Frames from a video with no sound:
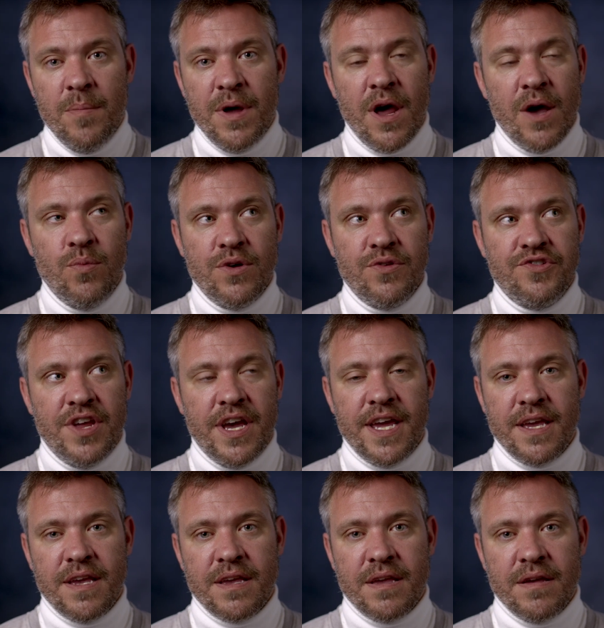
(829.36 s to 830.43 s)
But I will
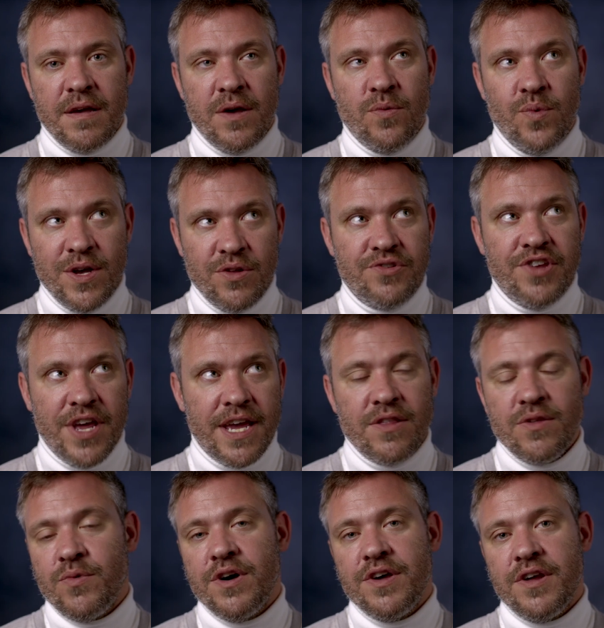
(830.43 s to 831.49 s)
take
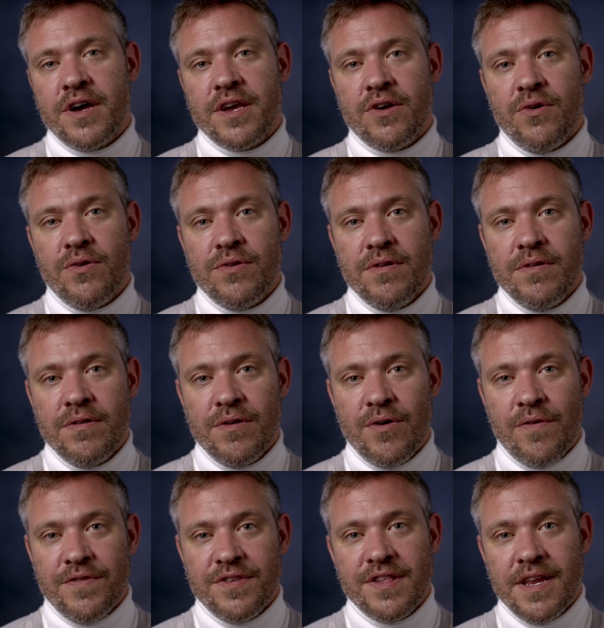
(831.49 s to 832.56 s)
the word icon,
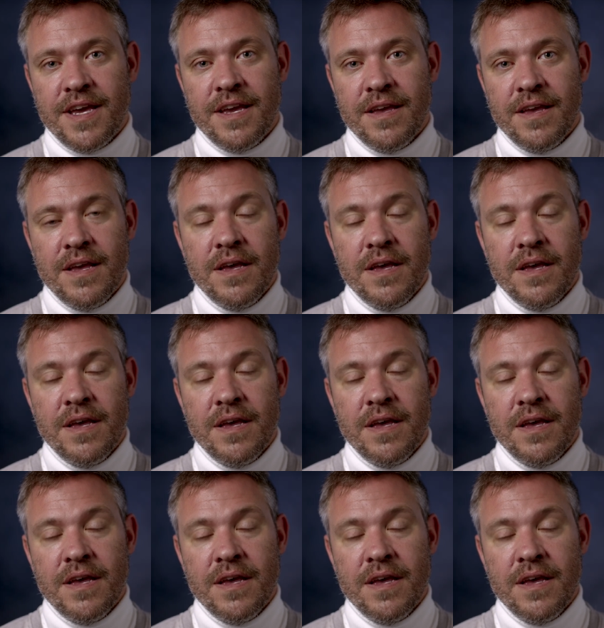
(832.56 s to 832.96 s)
obviously.